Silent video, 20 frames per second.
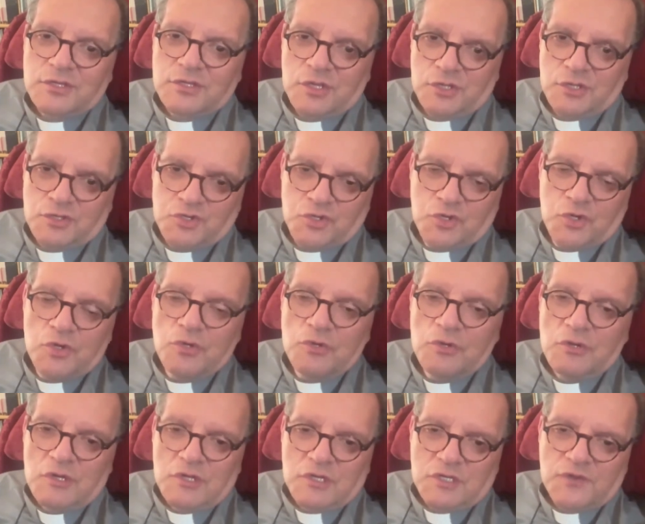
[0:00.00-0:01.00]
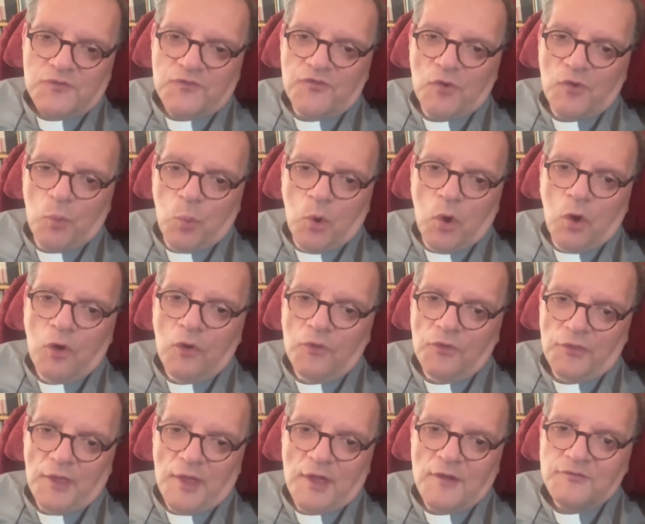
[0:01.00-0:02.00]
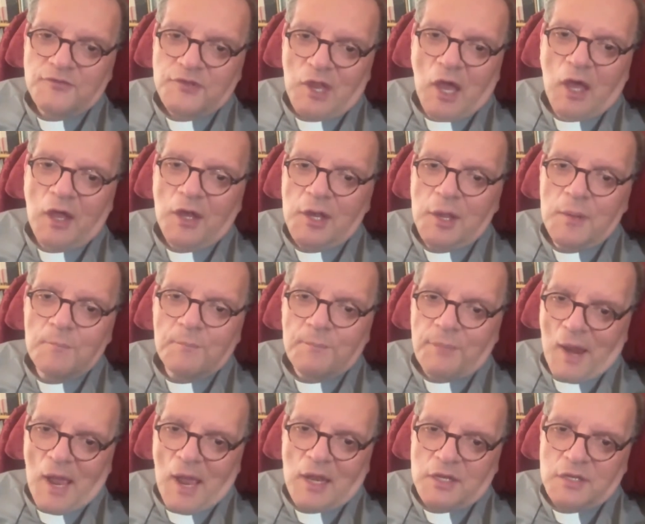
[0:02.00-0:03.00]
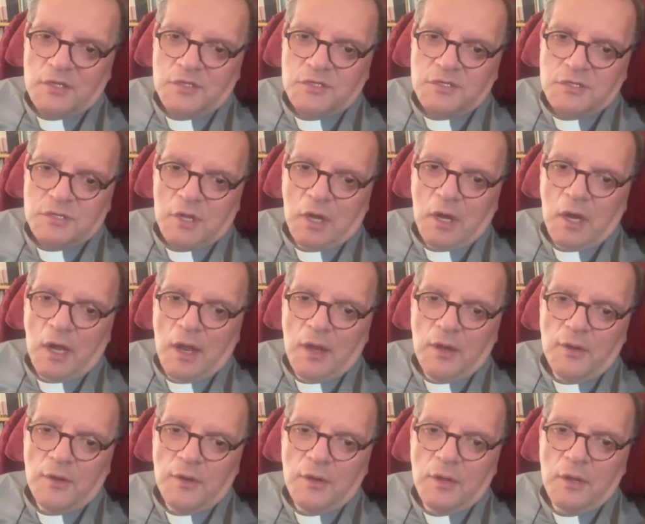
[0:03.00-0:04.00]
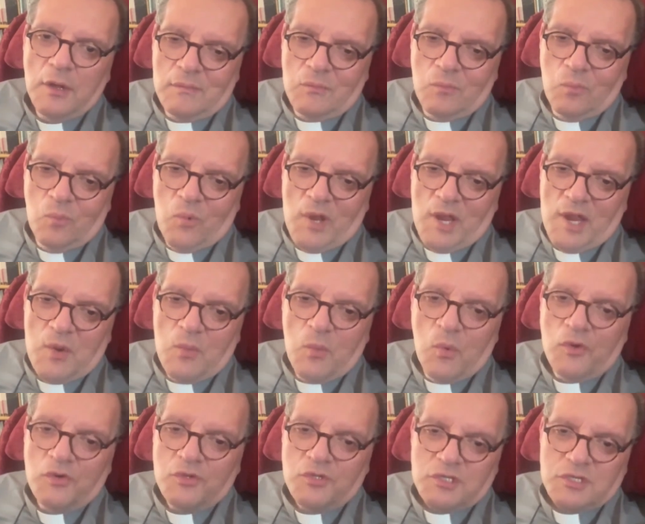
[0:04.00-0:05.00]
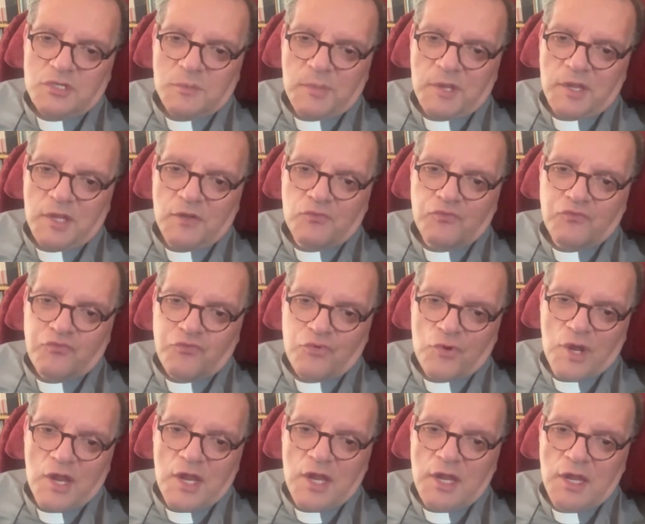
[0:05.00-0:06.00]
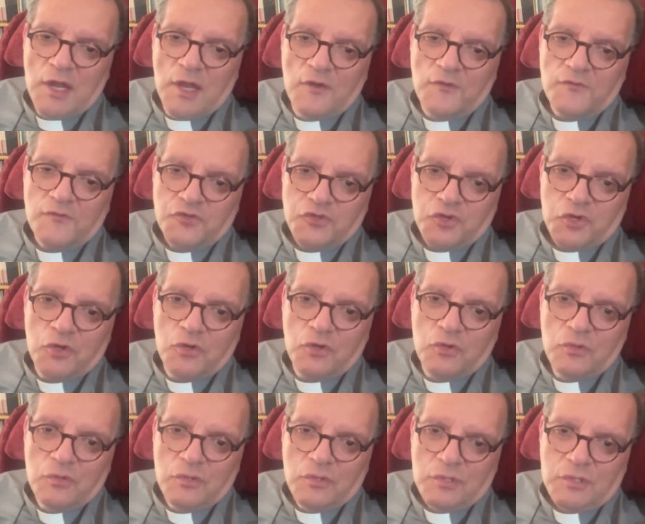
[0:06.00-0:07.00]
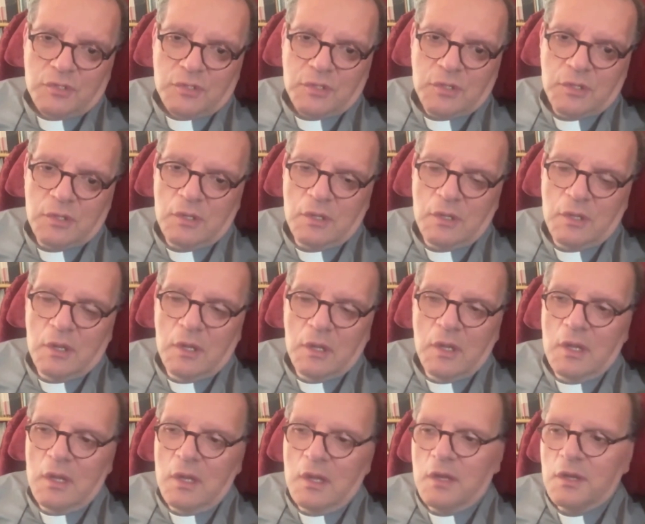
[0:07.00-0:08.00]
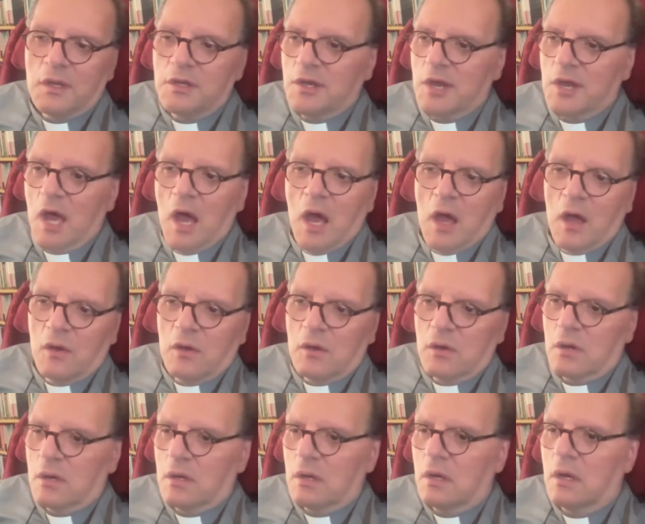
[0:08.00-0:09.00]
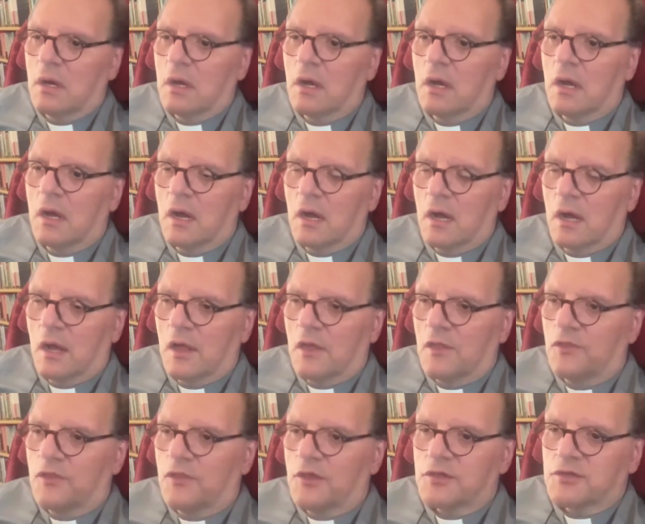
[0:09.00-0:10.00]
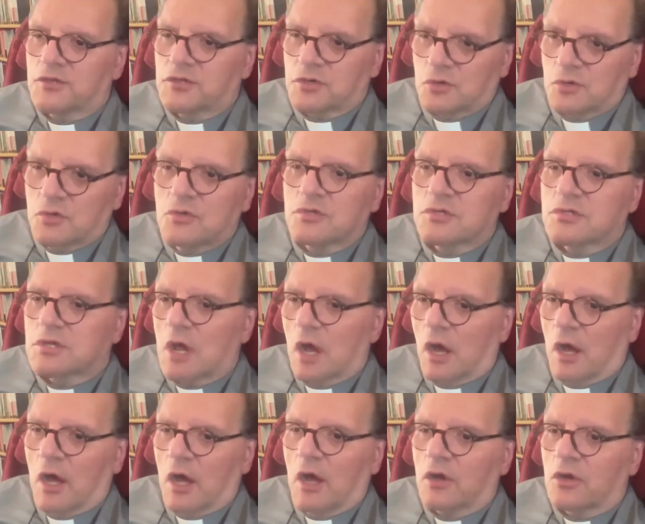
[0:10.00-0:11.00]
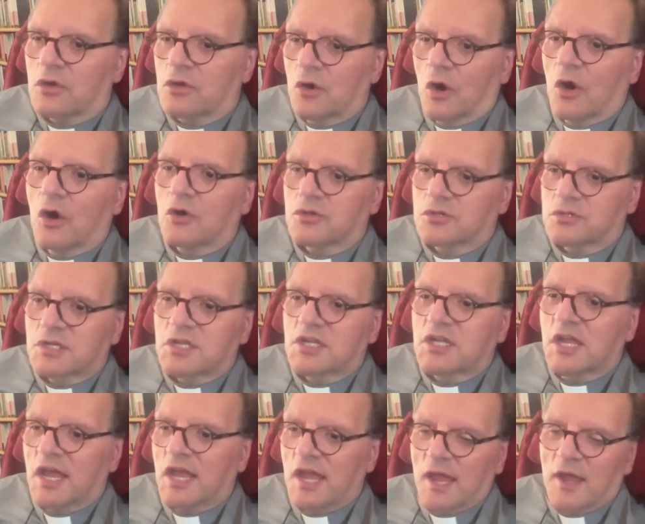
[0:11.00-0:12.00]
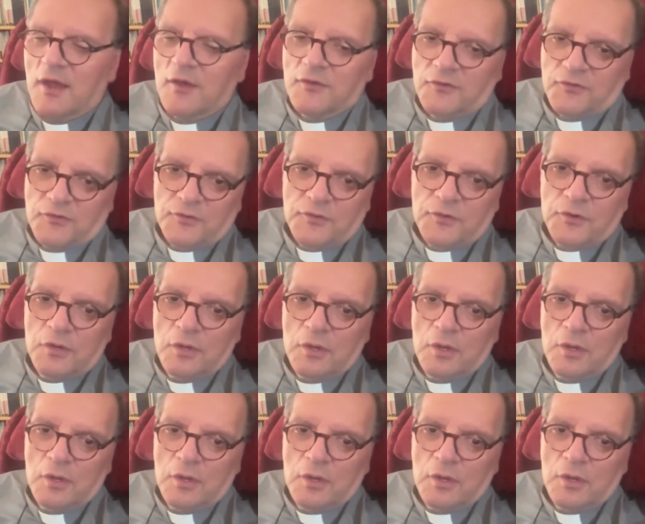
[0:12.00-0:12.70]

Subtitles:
the Jews for what they've done in Palestine. We want to be free of Jews. No, the Jews are God's gift